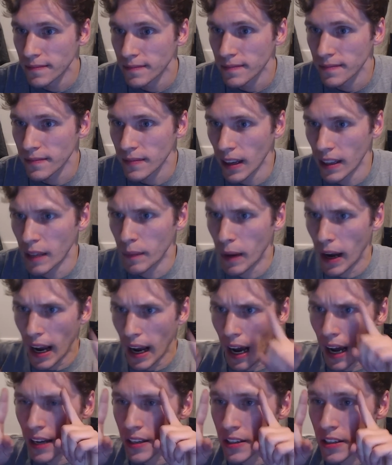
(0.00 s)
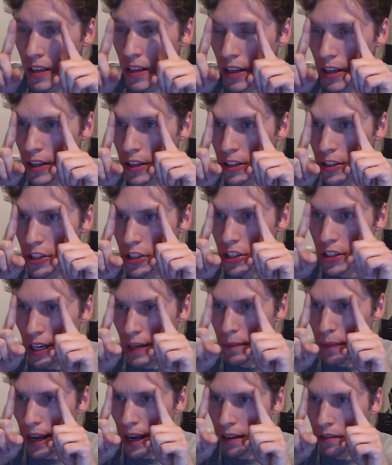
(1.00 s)
And then my eyes shake
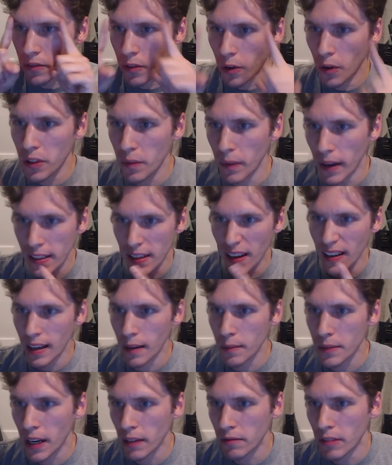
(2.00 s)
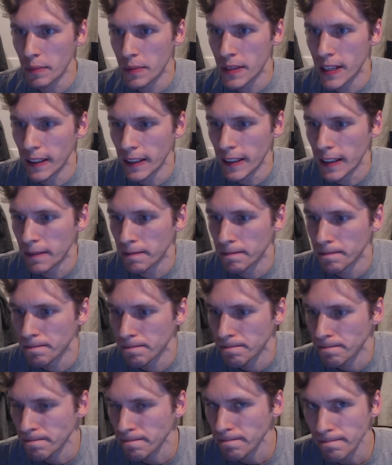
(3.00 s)
back and forth and my tongue comes out reptilian.
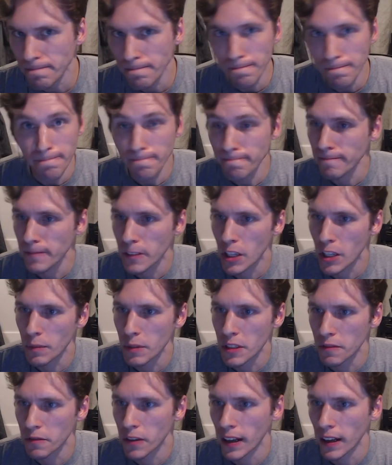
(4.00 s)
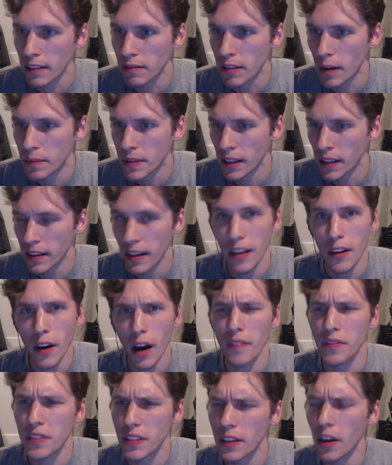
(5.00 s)
Germ is a fucking reptilian. You know,
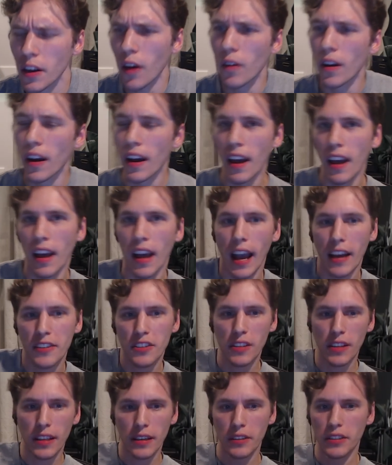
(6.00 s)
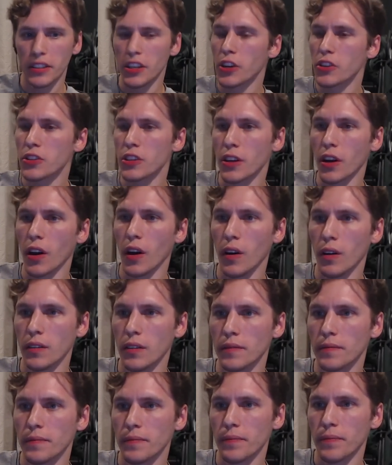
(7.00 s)
I've seen, you know, actually like years ago,
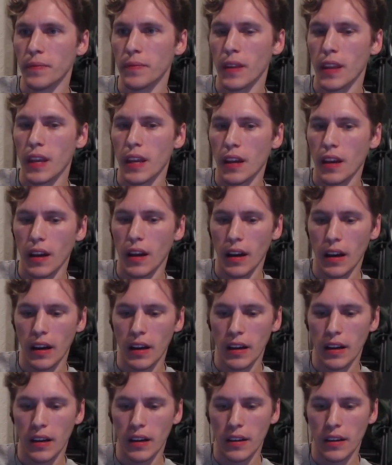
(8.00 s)
uh,